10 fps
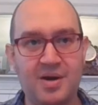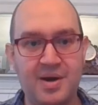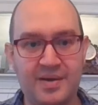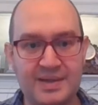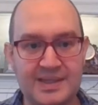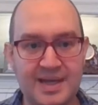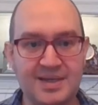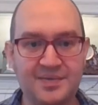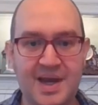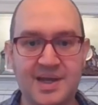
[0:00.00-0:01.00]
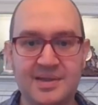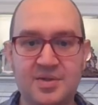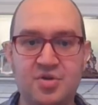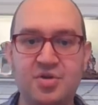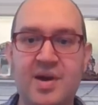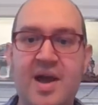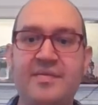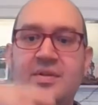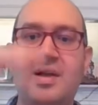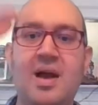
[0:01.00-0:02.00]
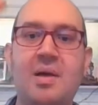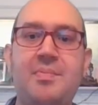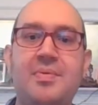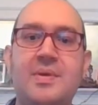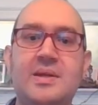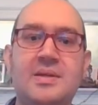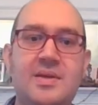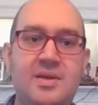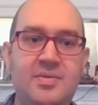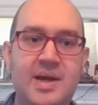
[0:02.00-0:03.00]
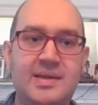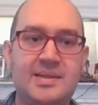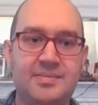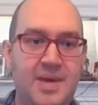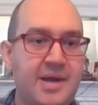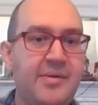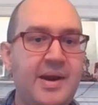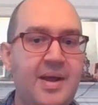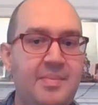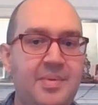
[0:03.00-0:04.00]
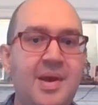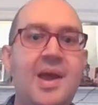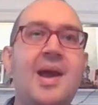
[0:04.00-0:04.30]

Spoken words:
are incentivized to travel up into the U.S. to migrate up.